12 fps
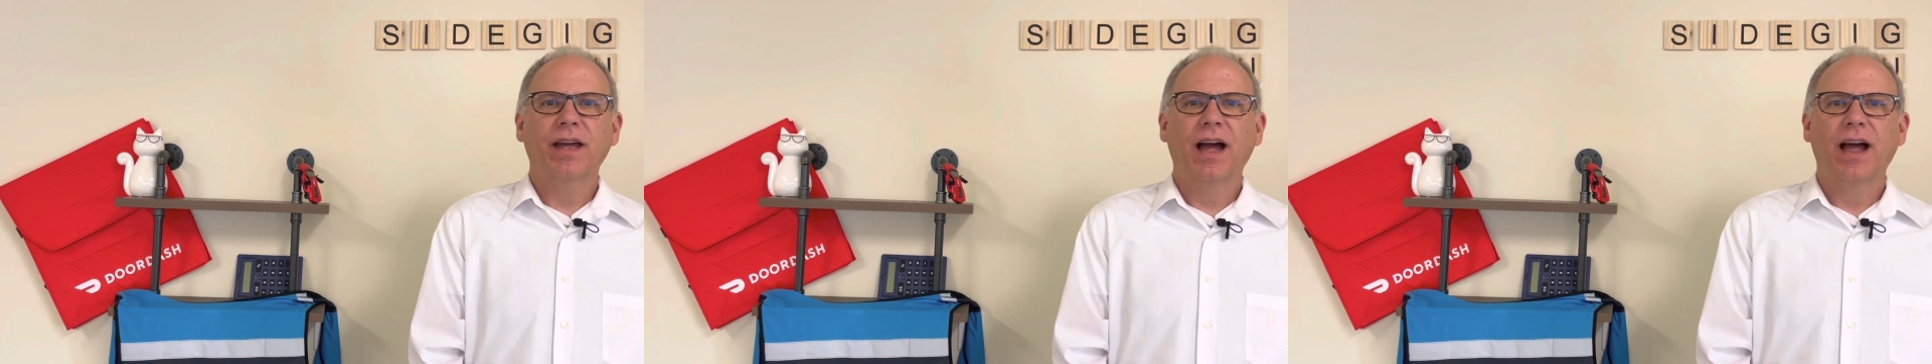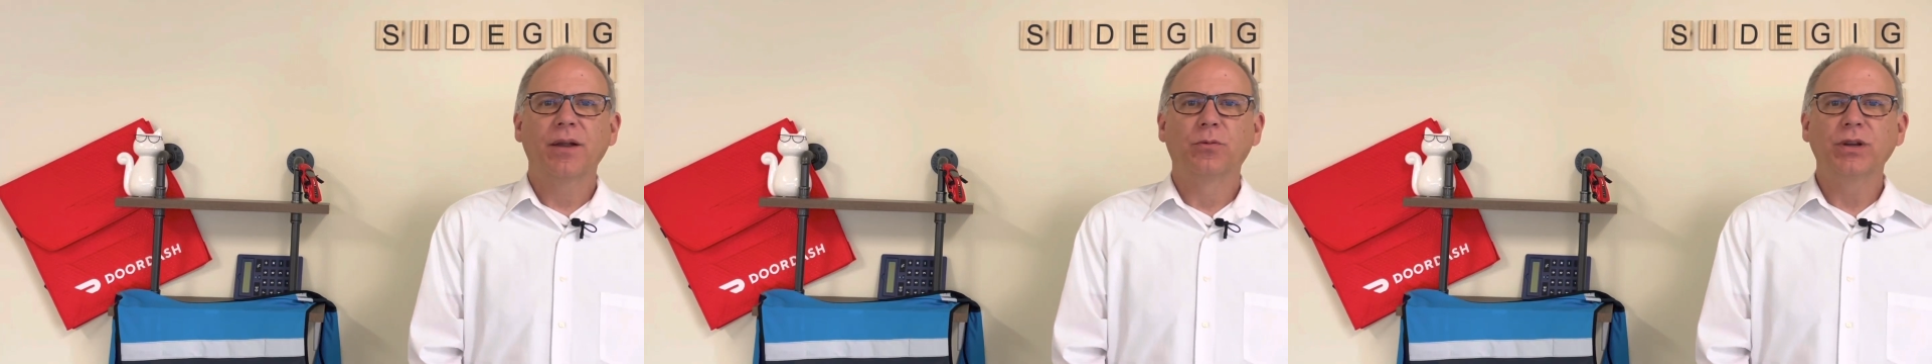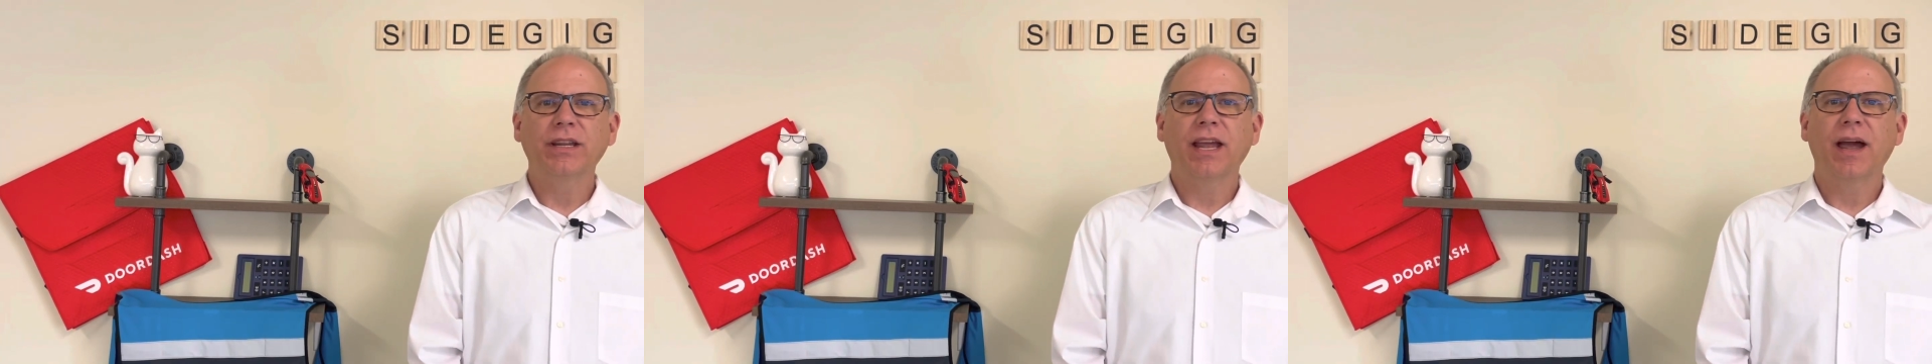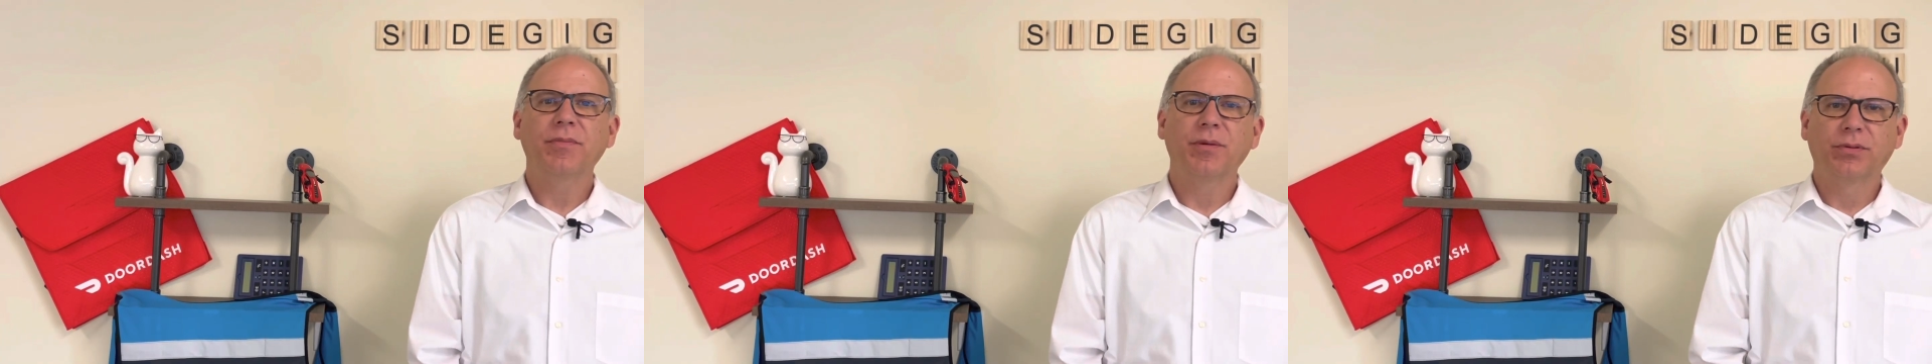I
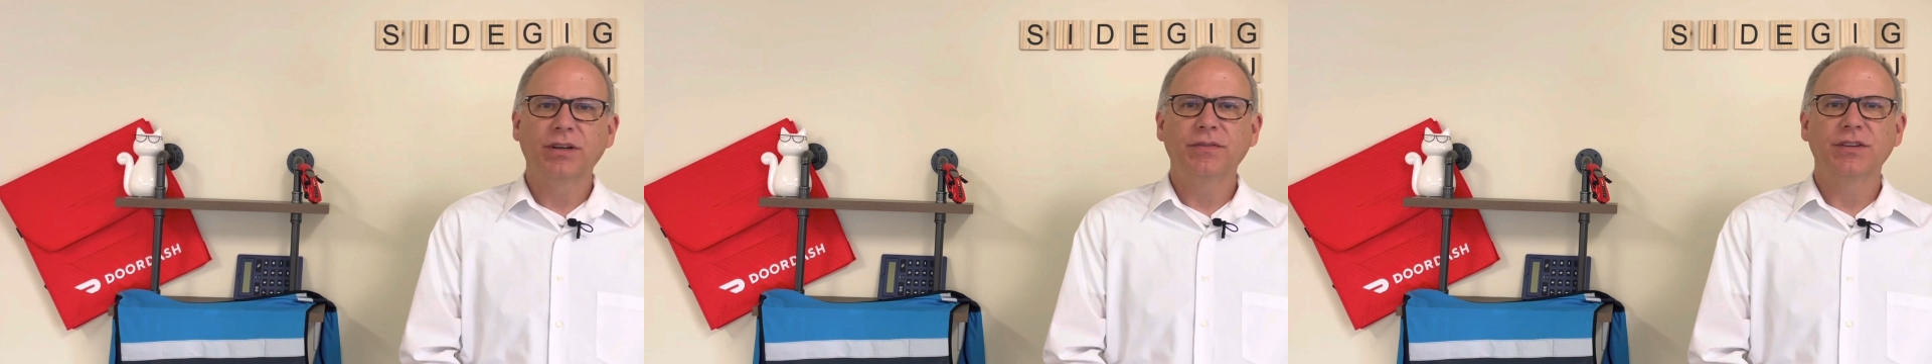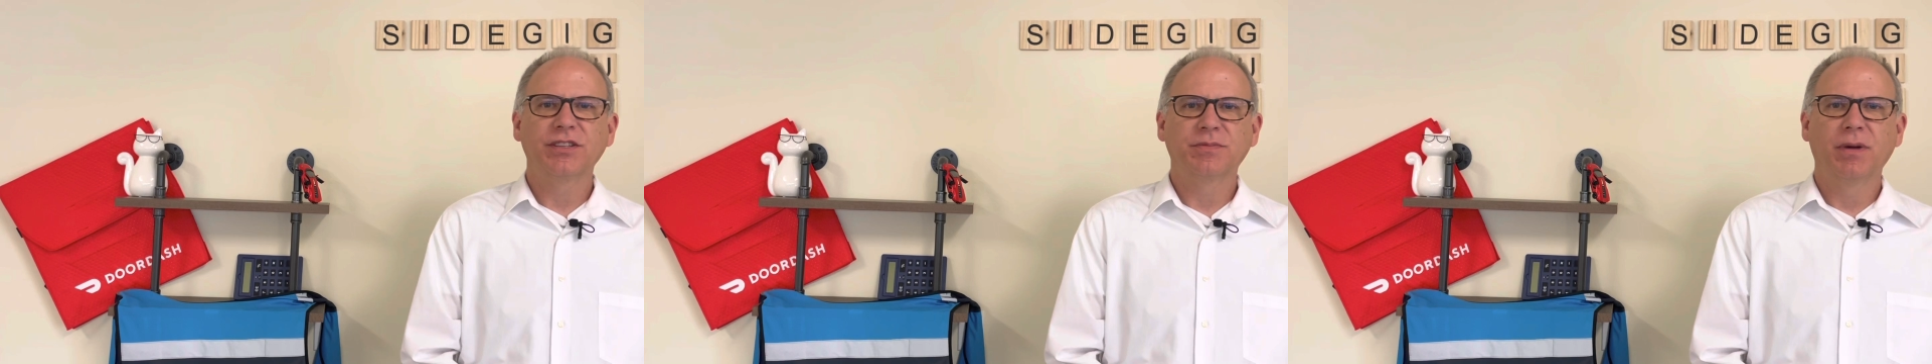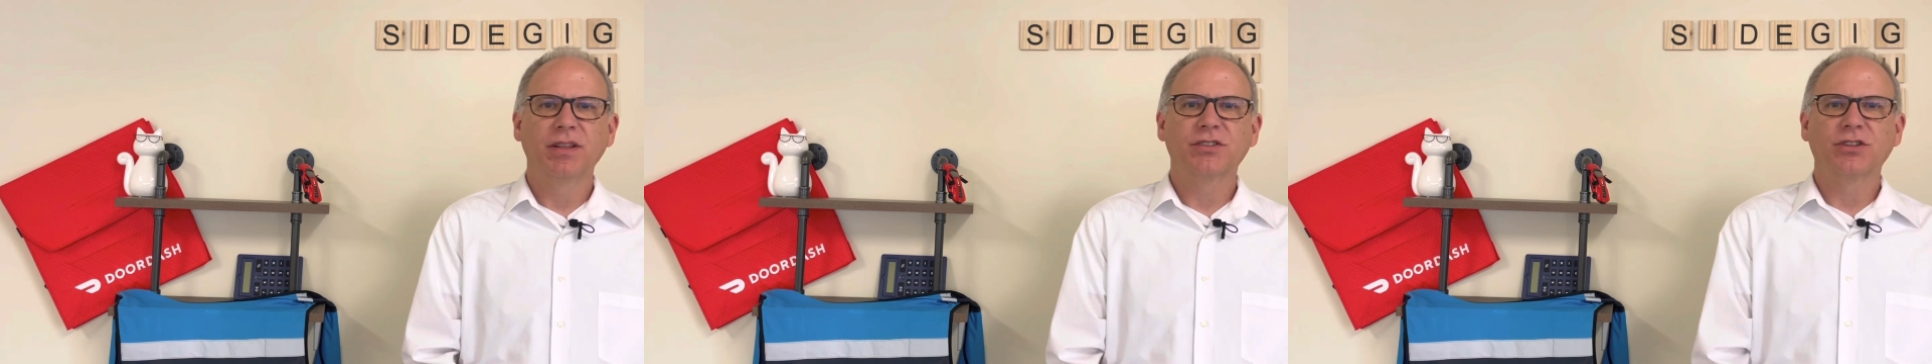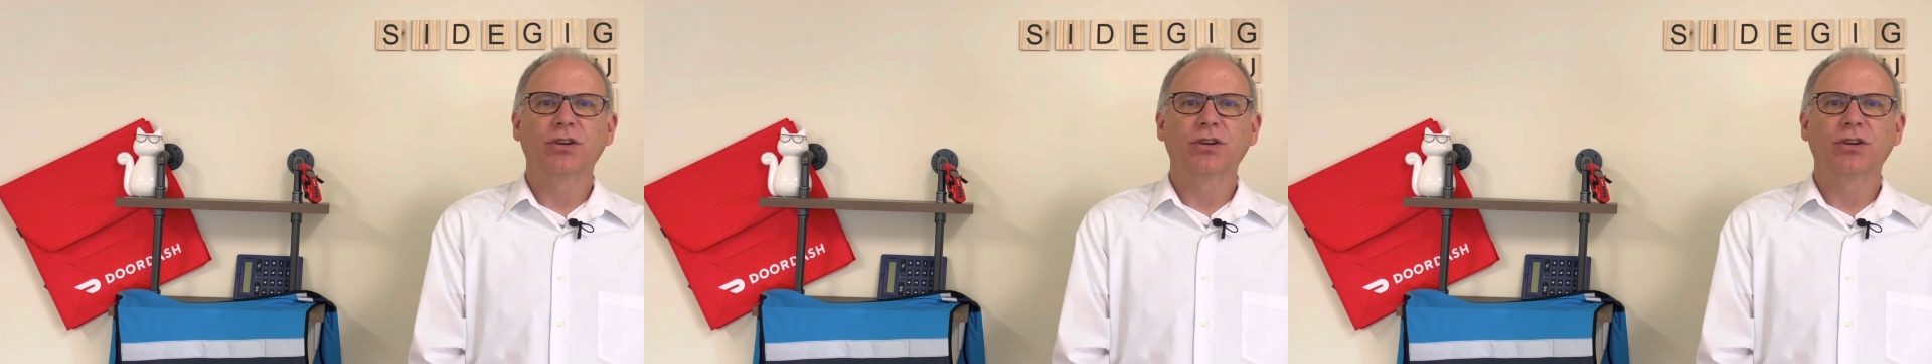recap the previous month's